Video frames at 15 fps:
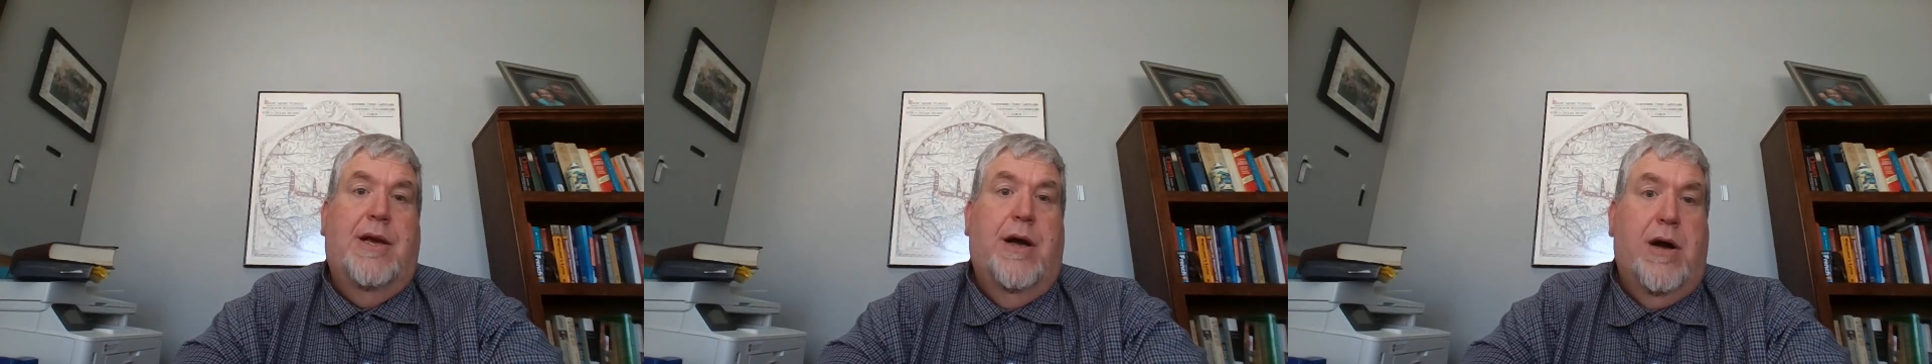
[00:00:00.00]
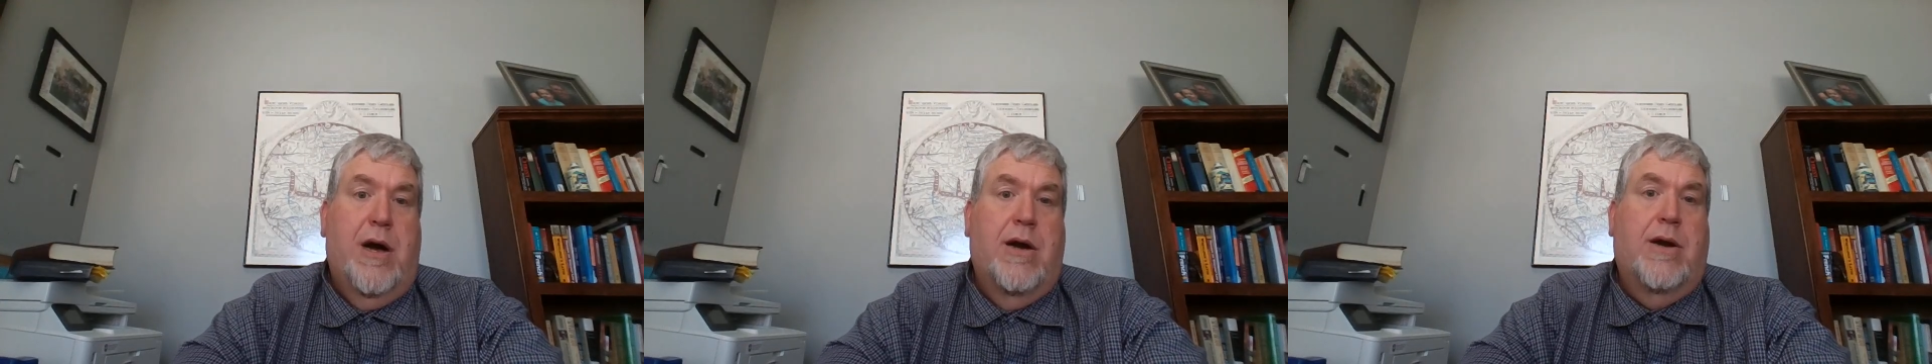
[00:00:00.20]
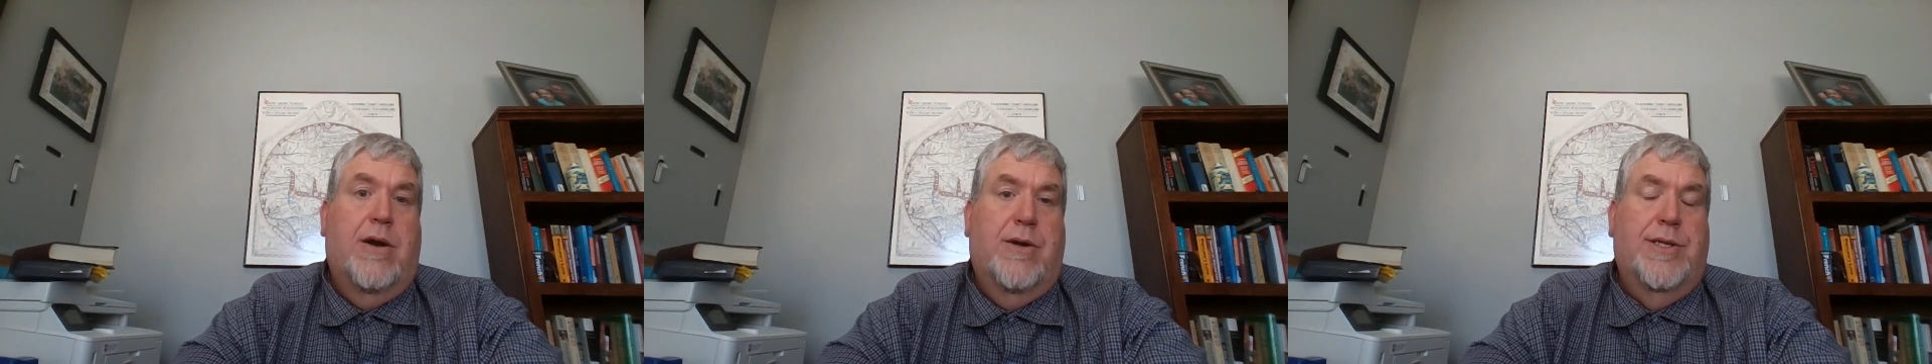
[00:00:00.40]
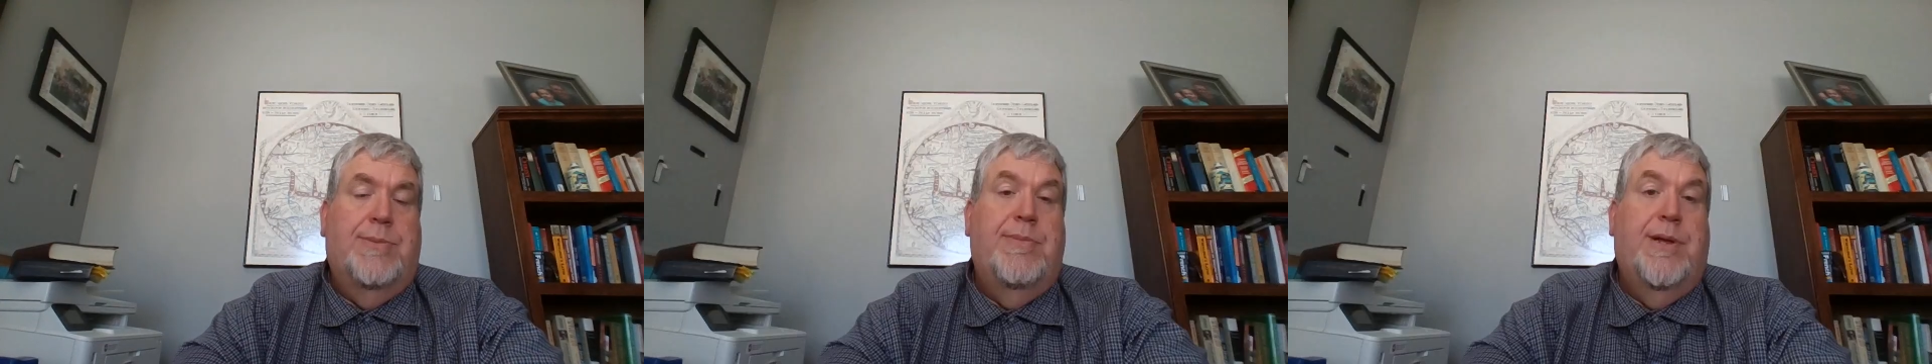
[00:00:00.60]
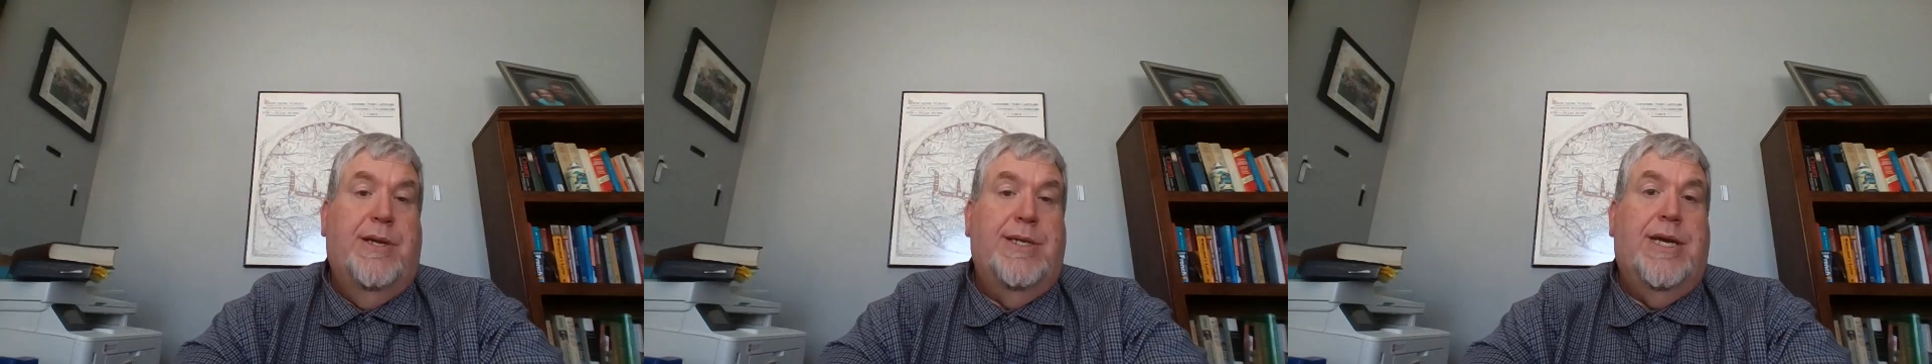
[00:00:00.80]
conquers
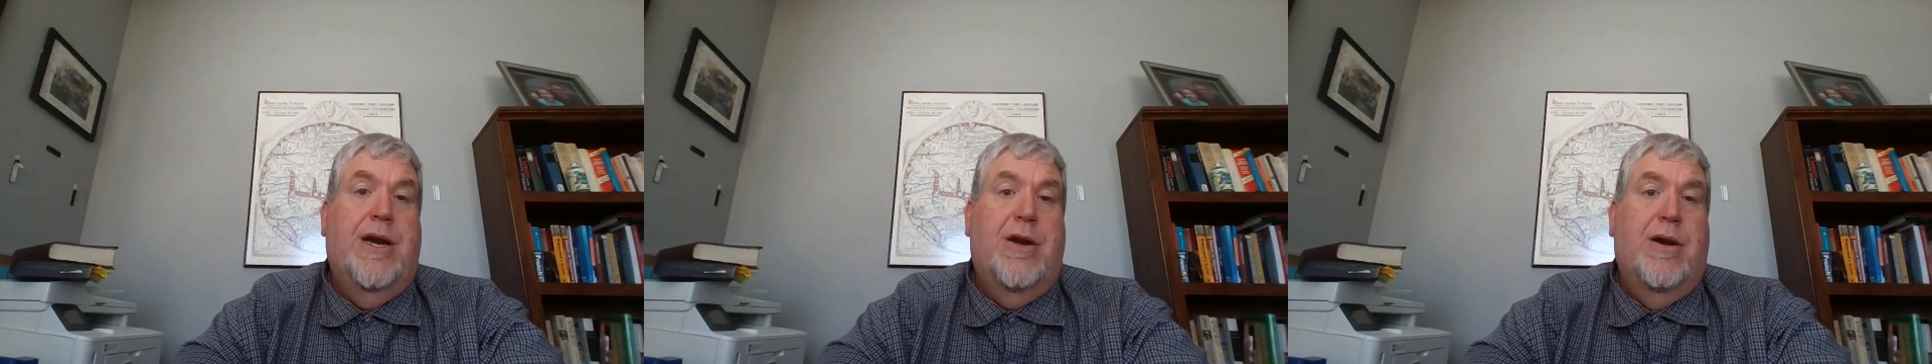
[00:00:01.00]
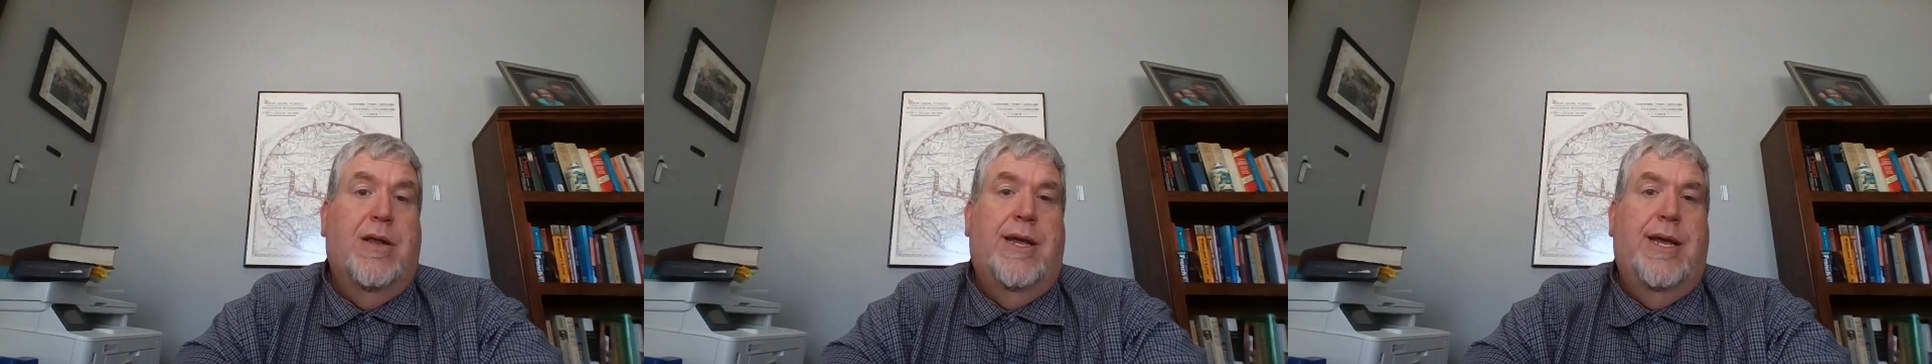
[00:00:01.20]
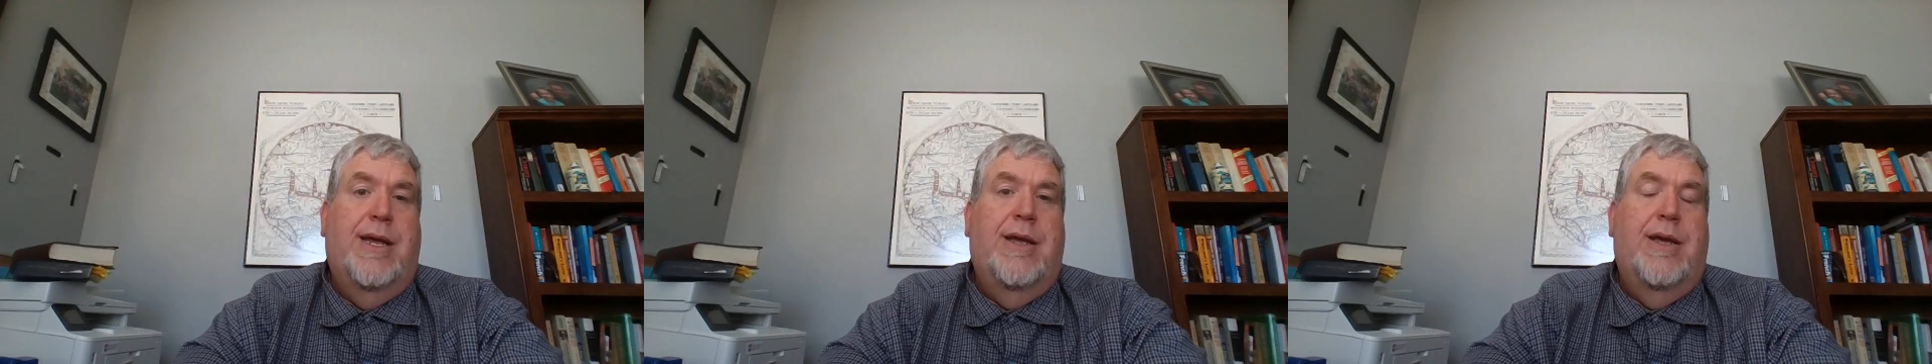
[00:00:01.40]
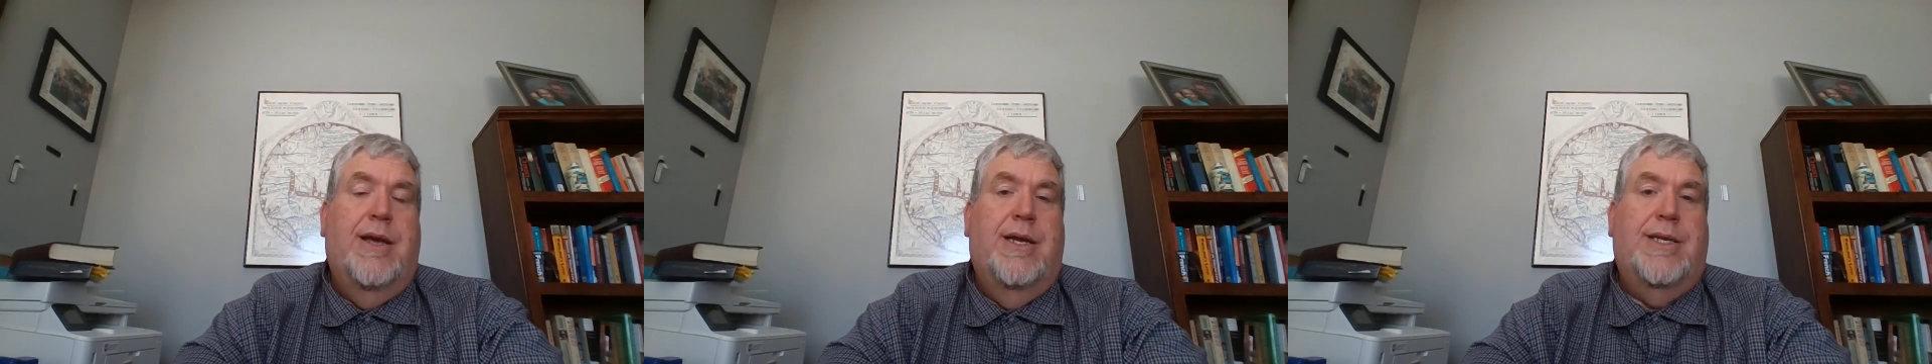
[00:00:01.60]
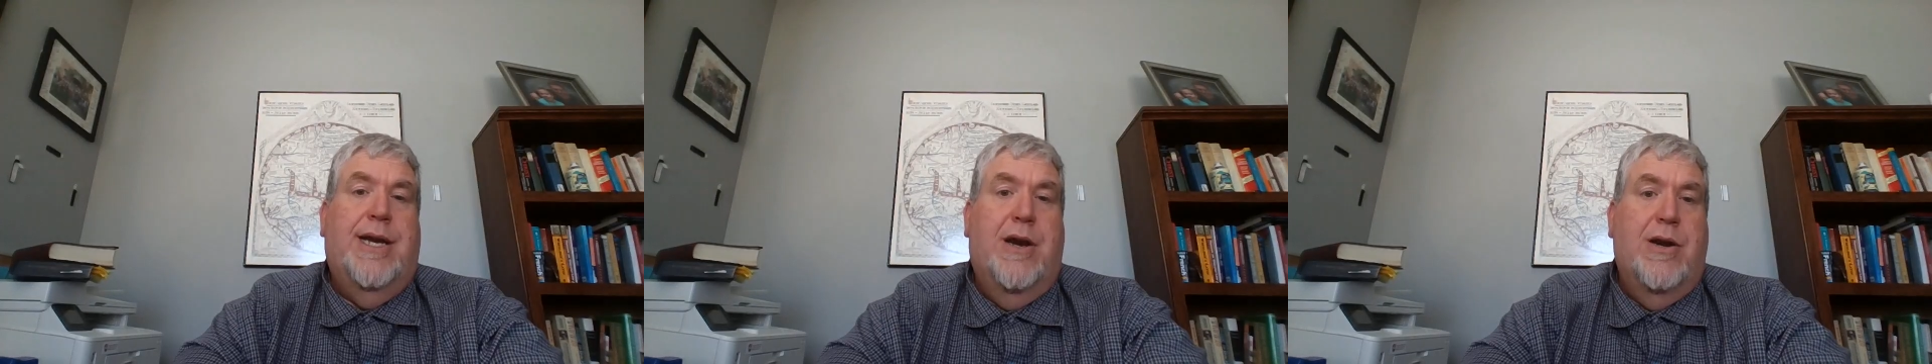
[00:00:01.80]
militarily
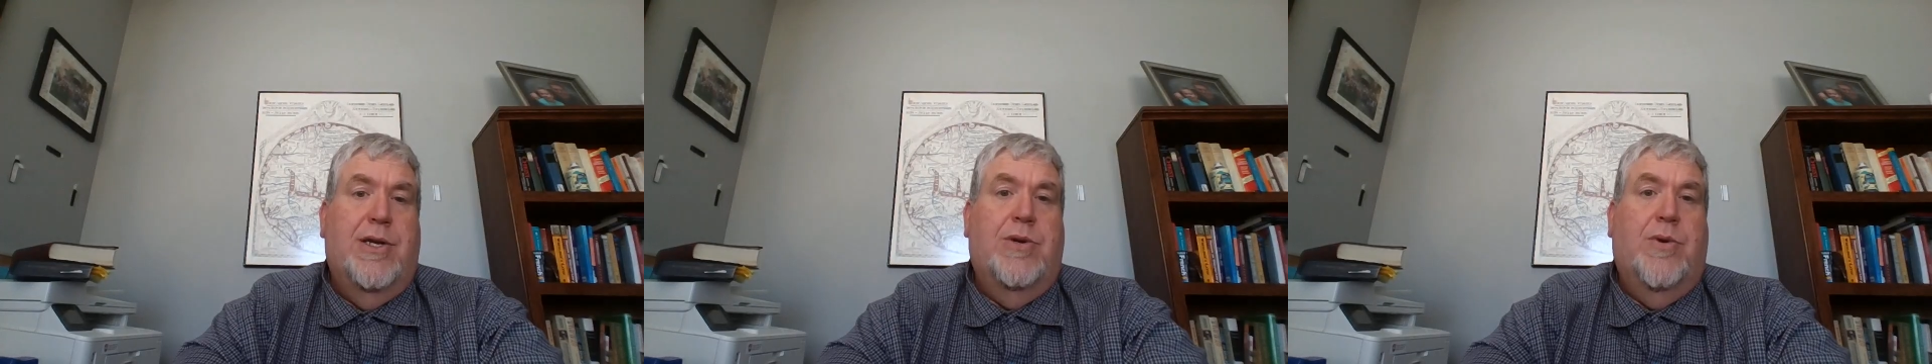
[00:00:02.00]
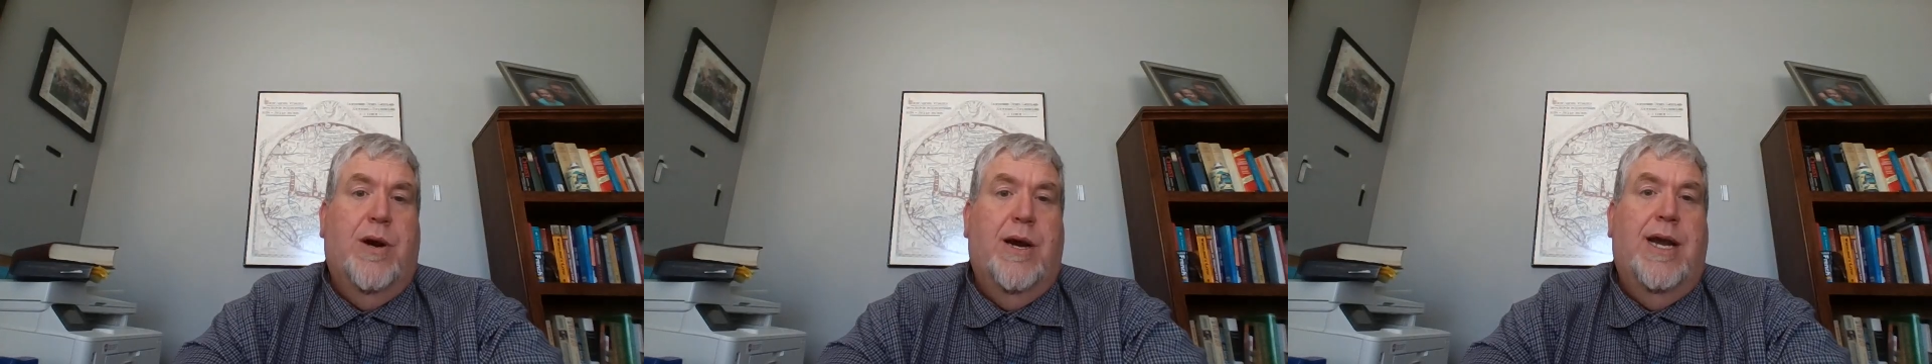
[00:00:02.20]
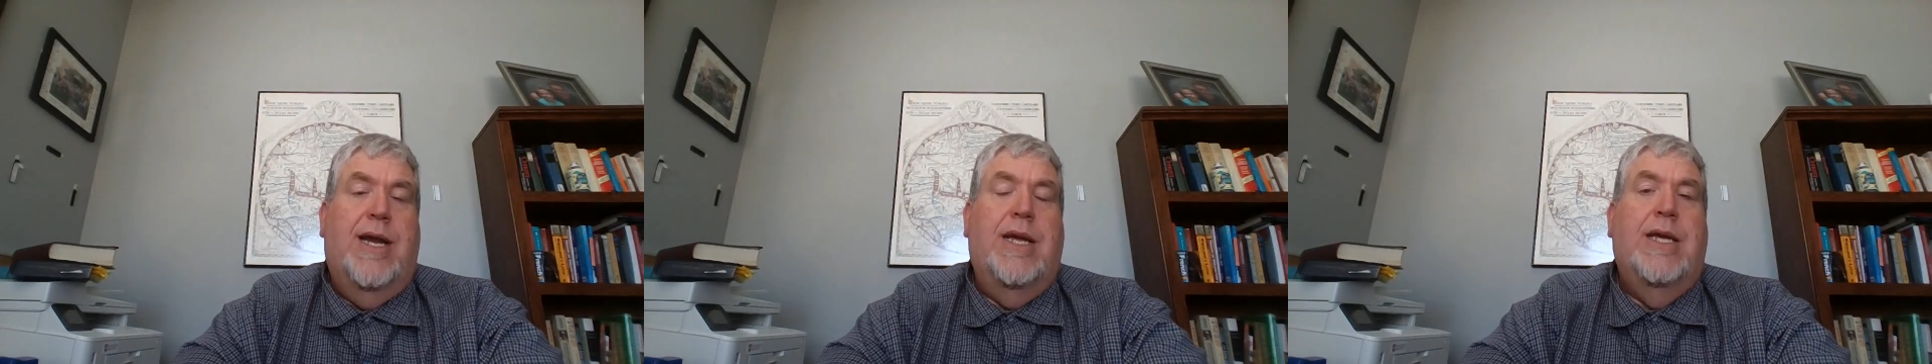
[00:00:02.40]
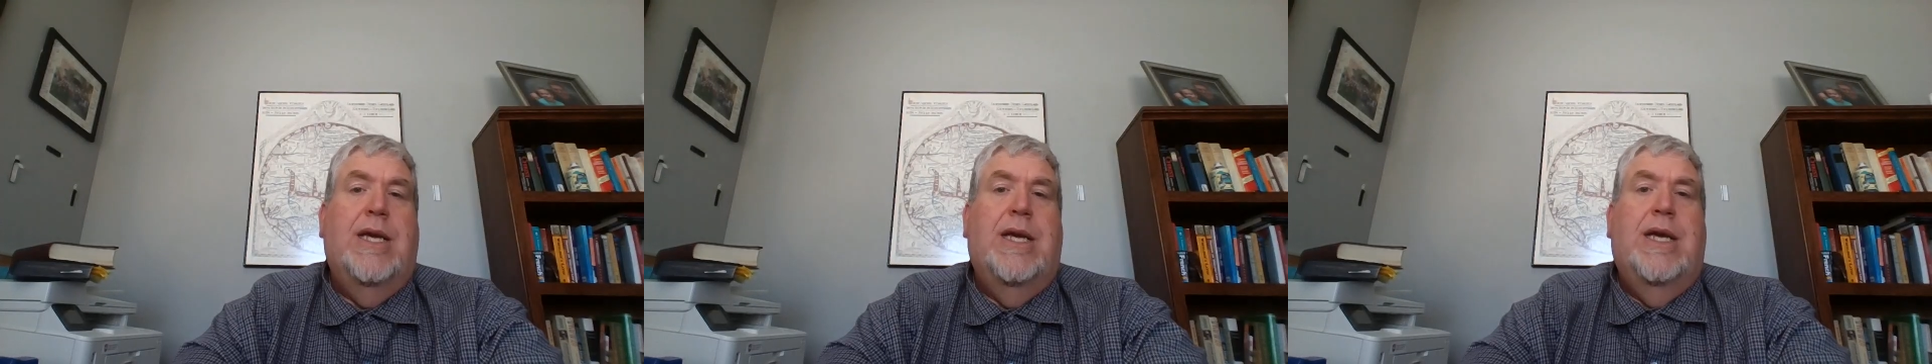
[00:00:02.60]
a territory.